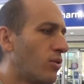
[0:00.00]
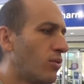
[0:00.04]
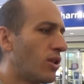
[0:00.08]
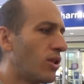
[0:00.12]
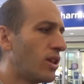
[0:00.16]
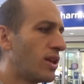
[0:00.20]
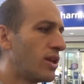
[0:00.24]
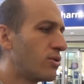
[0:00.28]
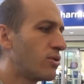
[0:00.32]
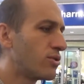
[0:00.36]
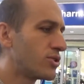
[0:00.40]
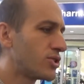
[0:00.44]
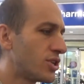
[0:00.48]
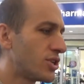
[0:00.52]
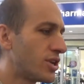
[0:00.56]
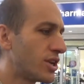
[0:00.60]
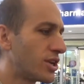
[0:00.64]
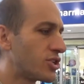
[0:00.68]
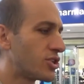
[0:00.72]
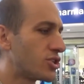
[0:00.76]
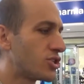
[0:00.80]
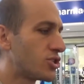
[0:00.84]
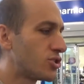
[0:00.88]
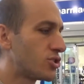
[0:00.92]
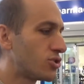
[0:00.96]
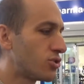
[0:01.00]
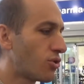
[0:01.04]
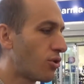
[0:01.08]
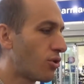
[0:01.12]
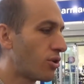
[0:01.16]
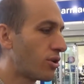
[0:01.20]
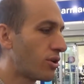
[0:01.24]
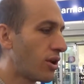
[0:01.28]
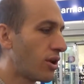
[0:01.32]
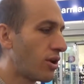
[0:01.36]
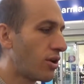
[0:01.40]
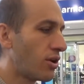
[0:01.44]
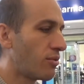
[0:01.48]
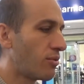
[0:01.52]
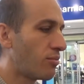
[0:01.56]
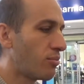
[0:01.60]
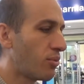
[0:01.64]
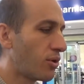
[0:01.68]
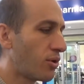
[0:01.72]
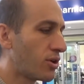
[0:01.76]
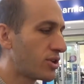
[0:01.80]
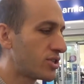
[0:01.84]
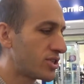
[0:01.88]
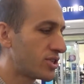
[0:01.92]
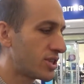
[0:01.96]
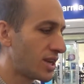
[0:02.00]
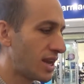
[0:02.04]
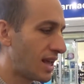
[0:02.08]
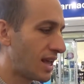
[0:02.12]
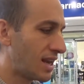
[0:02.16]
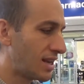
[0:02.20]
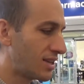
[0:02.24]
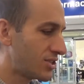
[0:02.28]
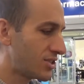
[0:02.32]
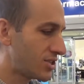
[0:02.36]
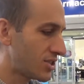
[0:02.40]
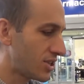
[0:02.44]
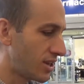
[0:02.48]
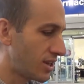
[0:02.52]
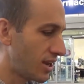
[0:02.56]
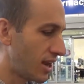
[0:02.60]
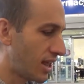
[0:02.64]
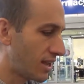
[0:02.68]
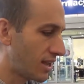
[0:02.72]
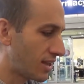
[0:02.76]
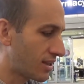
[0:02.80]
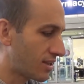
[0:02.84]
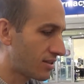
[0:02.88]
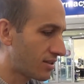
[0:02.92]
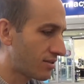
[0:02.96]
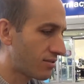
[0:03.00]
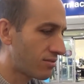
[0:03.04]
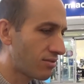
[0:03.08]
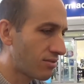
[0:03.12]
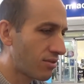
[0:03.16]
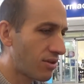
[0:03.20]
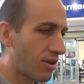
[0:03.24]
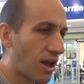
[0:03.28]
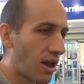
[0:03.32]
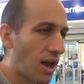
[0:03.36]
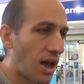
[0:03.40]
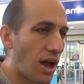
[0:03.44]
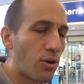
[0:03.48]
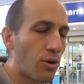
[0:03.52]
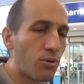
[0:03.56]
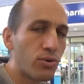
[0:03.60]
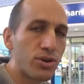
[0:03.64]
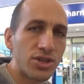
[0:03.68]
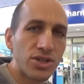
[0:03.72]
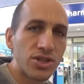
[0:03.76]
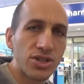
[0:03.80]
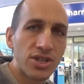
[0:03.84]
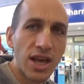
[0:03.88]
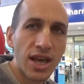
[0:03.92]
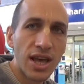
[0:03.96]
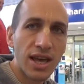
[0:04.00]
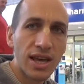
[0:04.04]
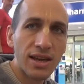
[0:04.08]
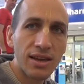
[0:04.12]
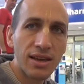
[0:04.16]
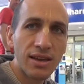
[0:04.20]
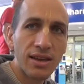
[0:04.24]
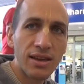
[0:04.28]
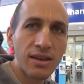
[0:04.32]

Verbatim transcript: Well, he was an extraordinary personality, like, I would say,